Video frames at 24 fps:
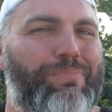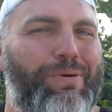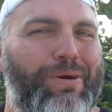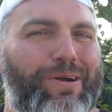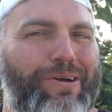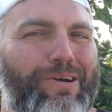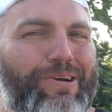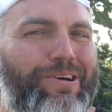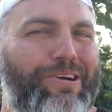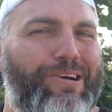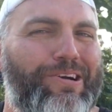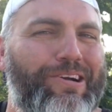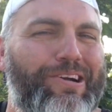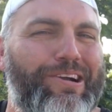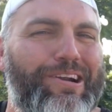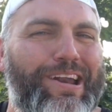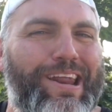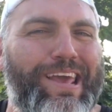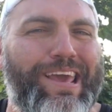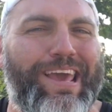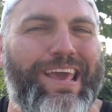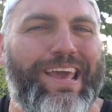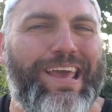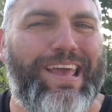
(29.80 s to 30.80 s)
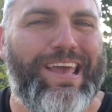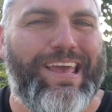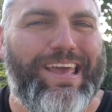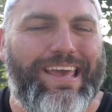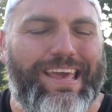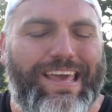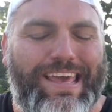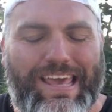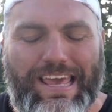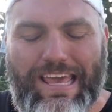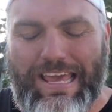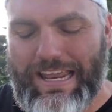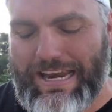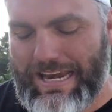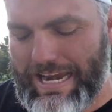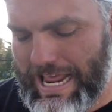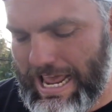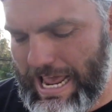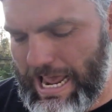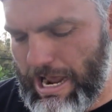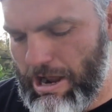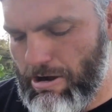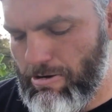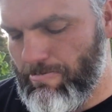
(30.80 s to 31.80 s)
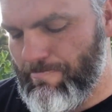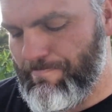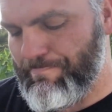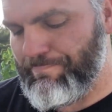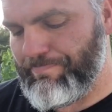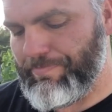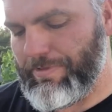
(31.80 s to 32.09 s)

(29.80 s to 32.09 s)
purty? Now,